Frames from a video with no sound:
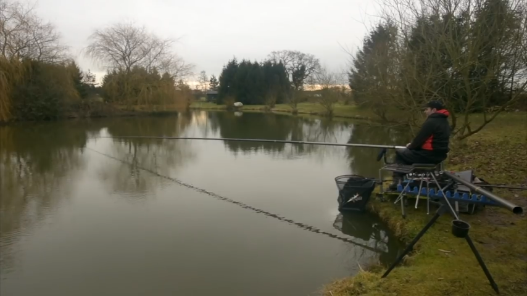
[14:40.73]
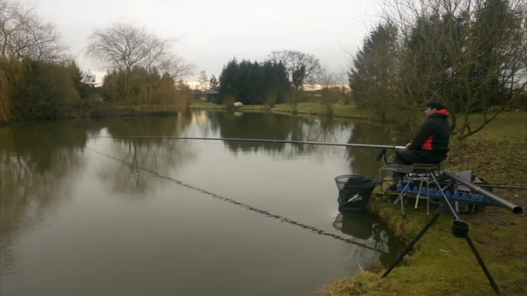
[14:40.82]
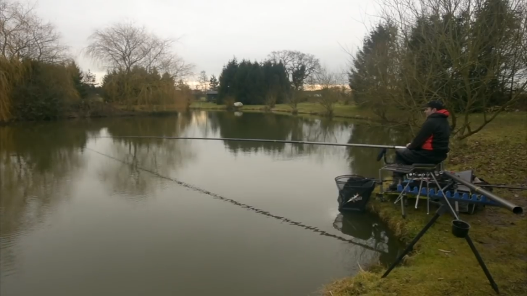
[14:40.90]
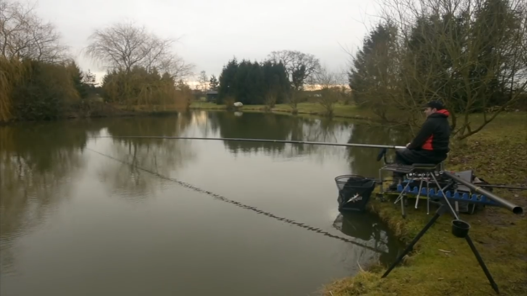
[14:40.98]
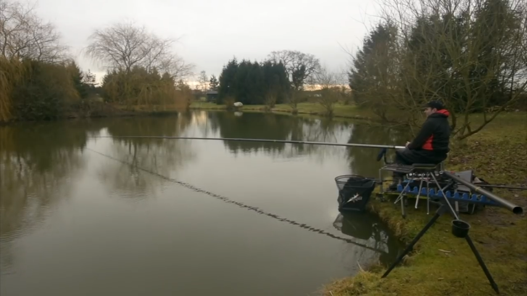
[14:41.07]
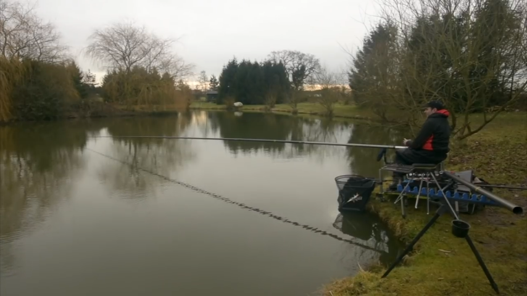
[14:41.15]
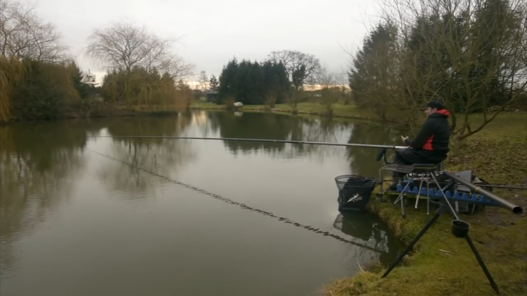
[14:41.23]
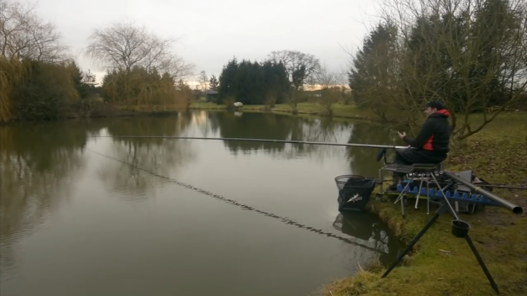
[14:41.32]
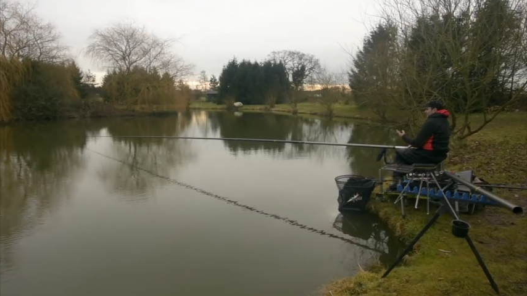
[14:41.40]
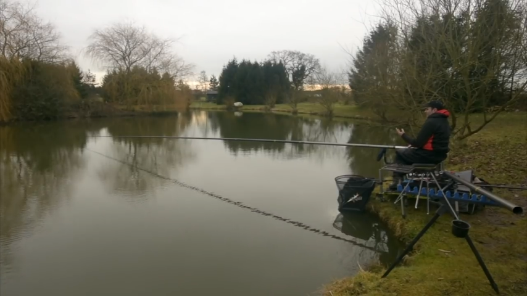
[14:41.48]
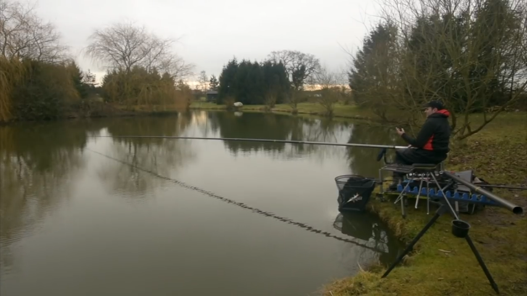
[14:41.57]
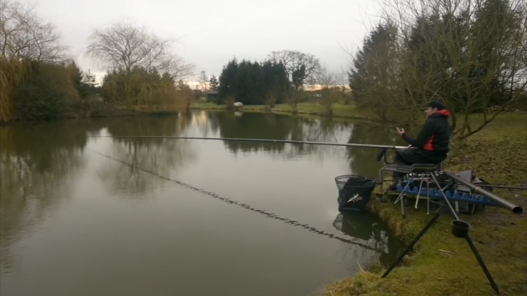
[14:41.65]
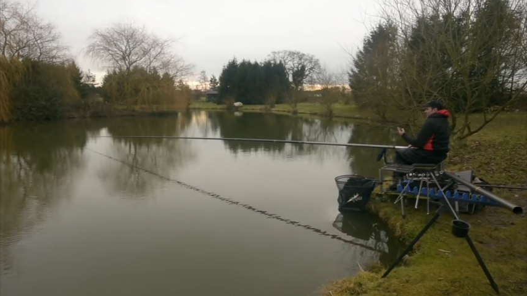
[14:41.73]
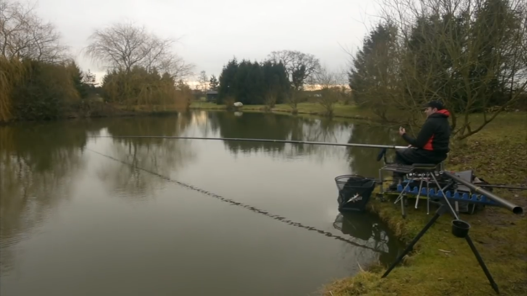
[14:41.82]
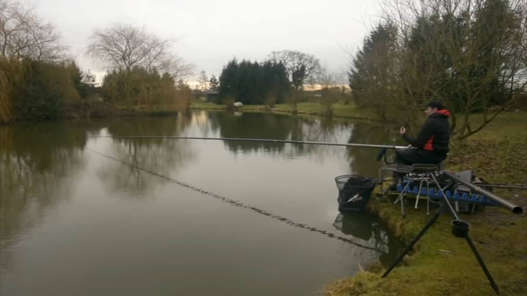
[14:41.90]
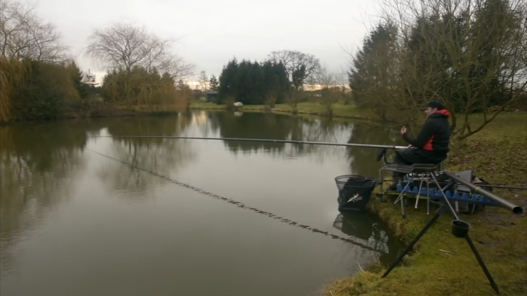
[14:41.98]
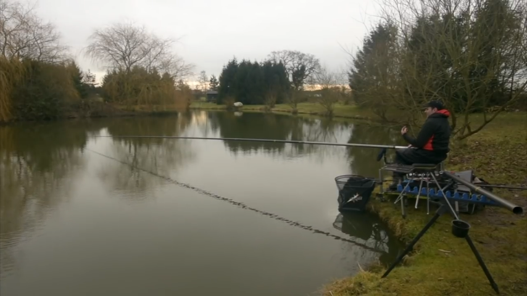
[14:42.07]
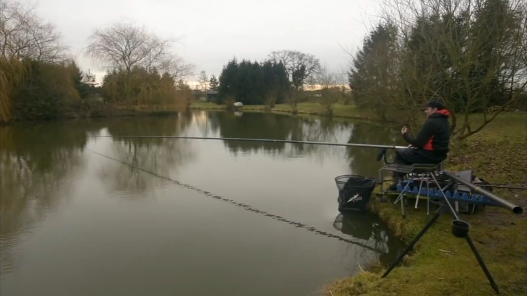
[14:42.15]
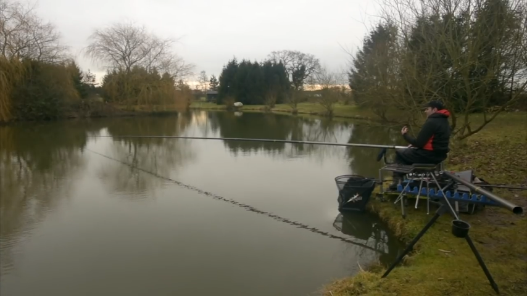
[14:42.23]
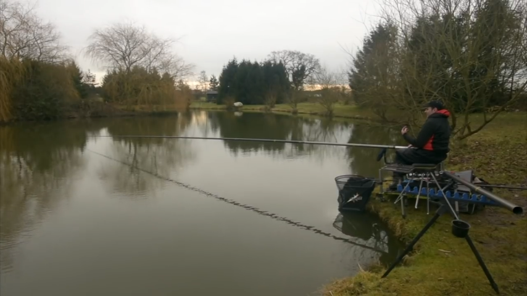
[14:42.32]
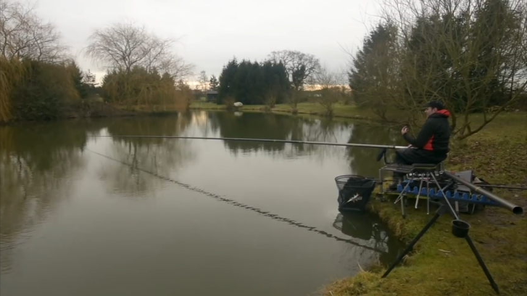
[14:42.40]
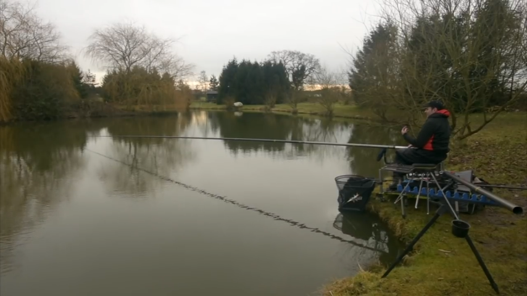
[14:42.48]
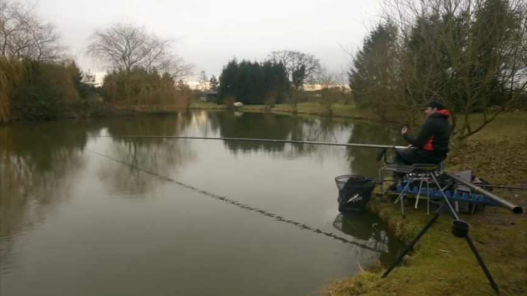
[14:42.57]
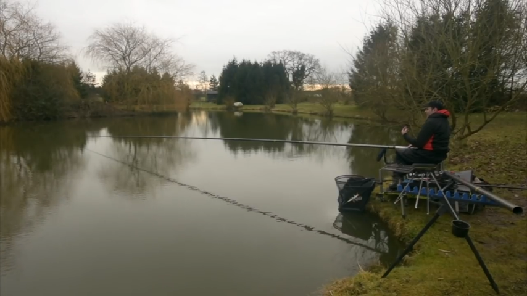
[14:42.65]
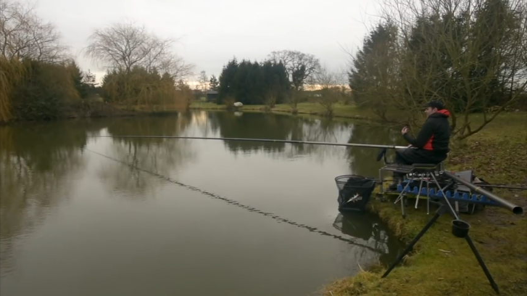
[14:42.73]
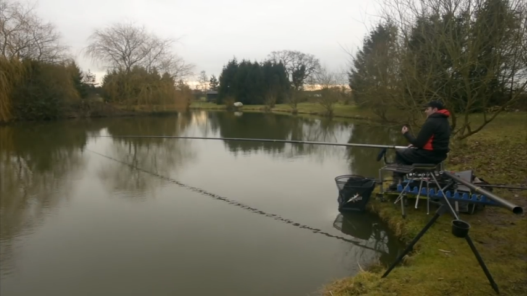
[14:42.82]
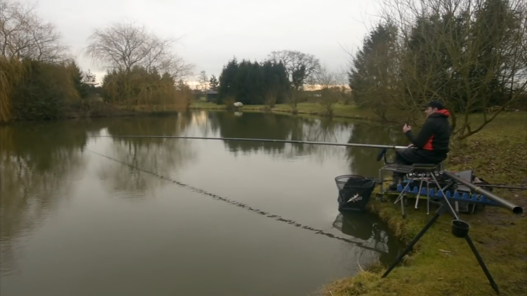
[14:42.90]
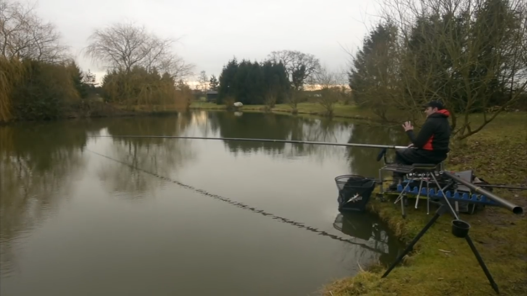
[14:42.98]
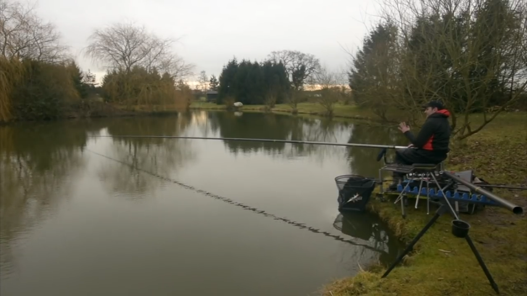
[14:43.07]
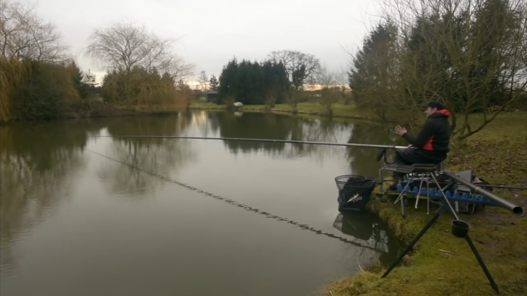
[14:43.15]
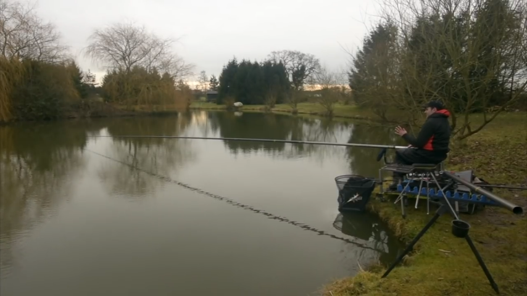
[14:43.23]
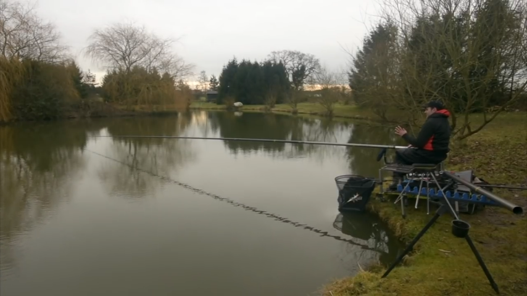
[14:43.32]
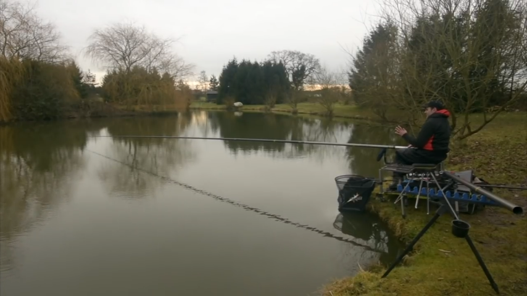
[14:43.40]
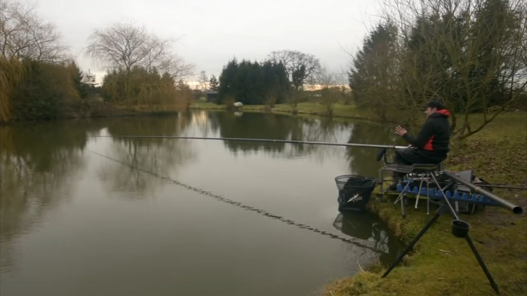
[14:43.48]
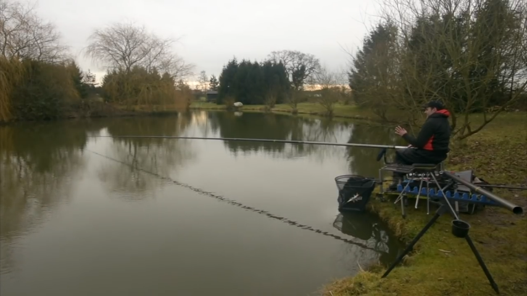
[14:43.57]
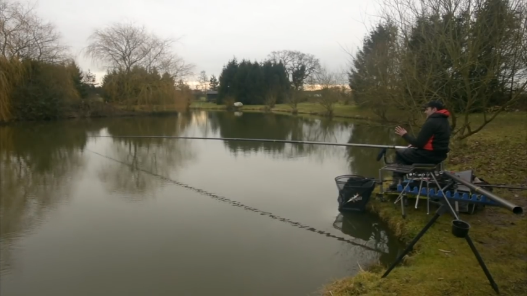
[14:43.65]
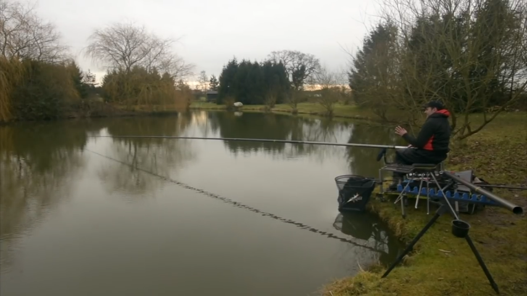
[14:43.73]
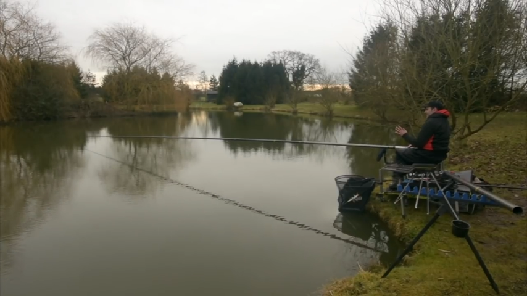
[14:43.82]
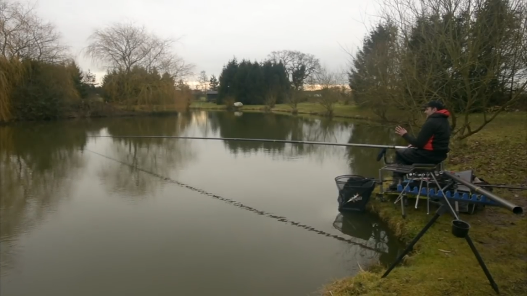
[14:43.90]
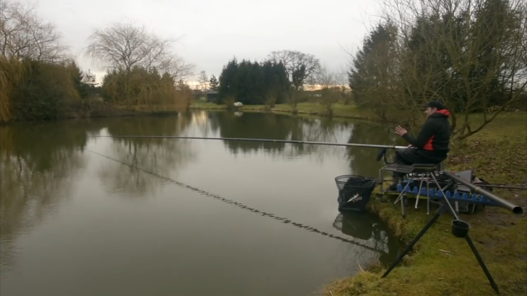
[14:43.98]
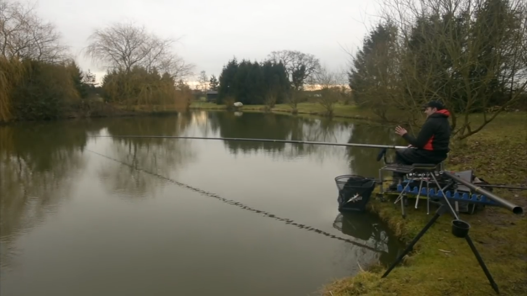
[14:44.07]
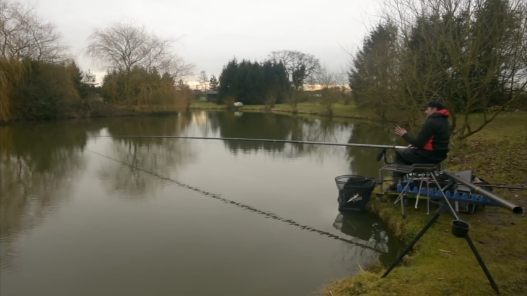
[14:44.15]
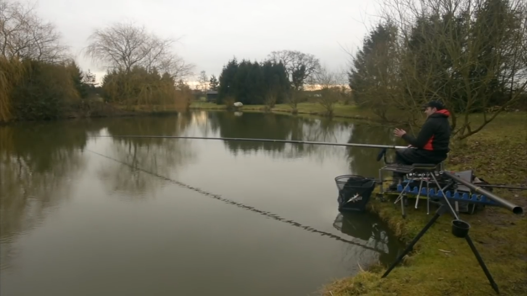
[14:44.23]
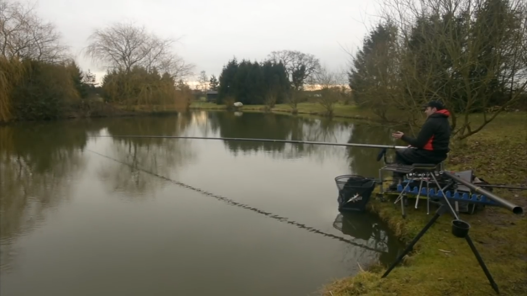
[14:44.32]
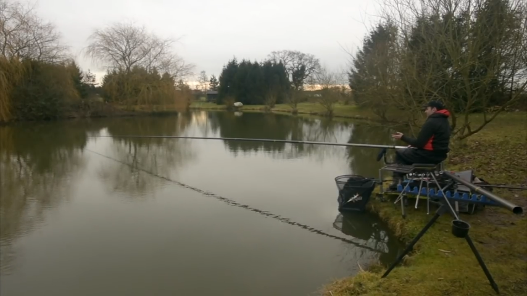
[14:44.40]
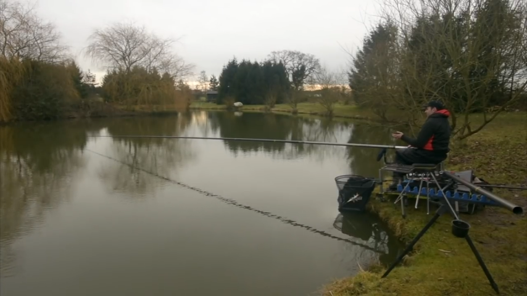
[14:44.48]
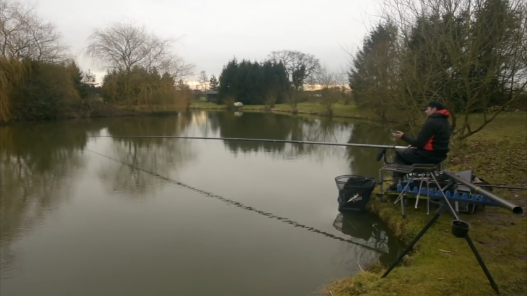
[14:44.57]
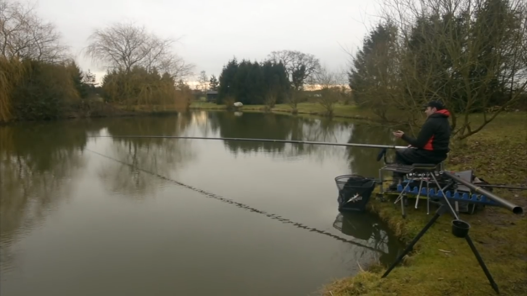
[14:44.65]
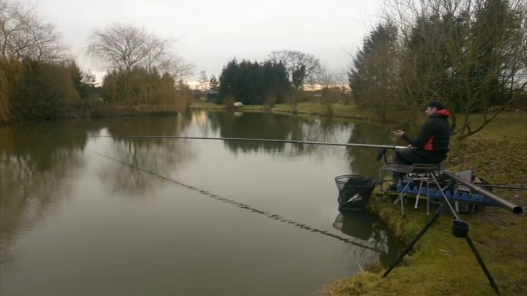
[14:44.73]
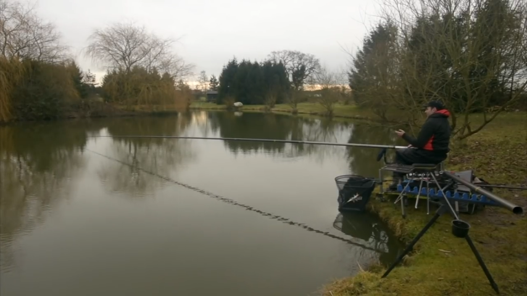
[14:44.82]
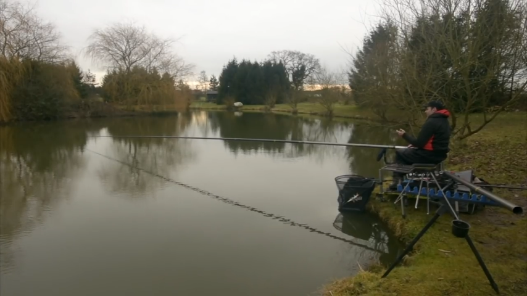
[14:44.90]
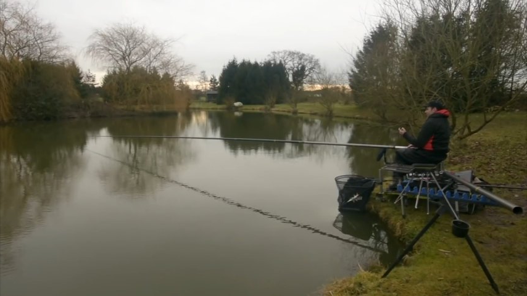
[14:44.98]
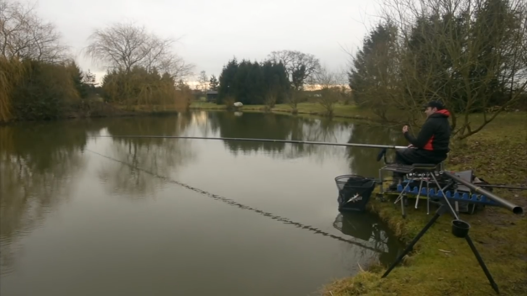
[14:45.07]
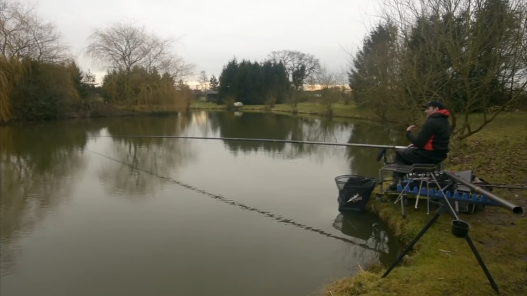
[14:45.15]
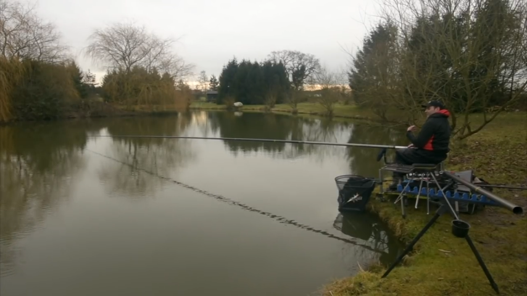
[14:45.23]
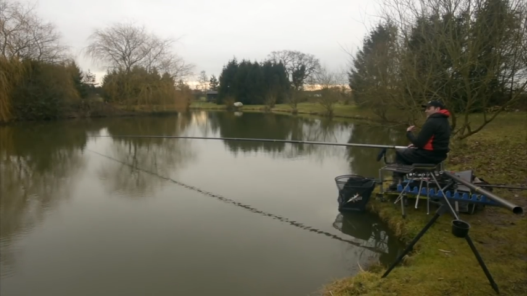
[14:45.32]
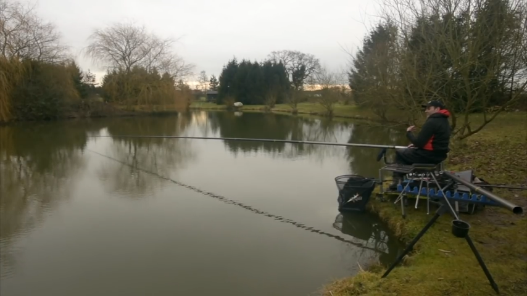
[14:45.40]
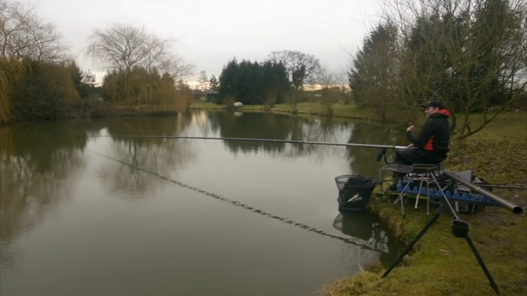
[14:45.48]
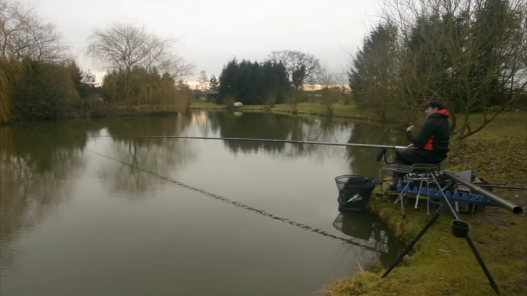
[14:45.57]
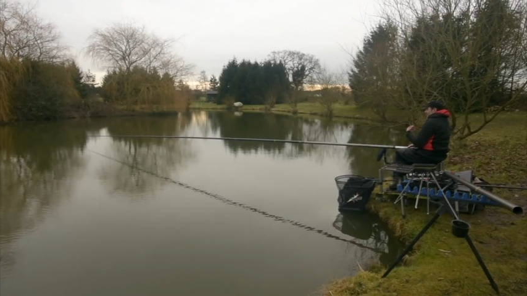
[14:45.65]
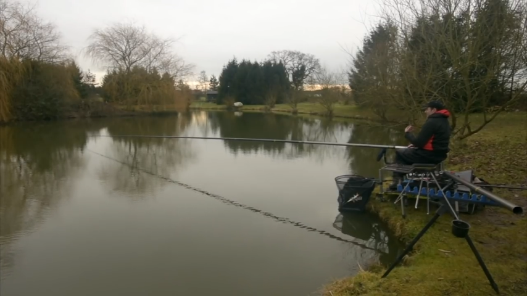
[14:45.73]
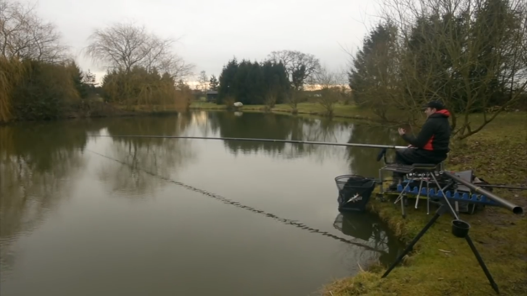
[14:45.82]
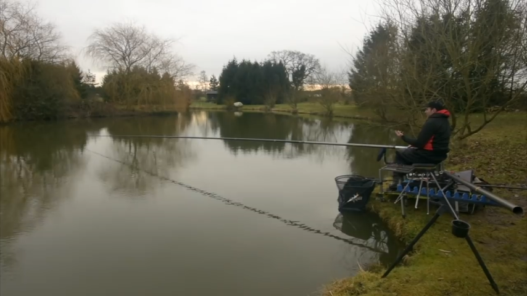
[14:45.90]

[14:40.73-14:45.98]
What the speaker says: Nobody's mouth can be seen.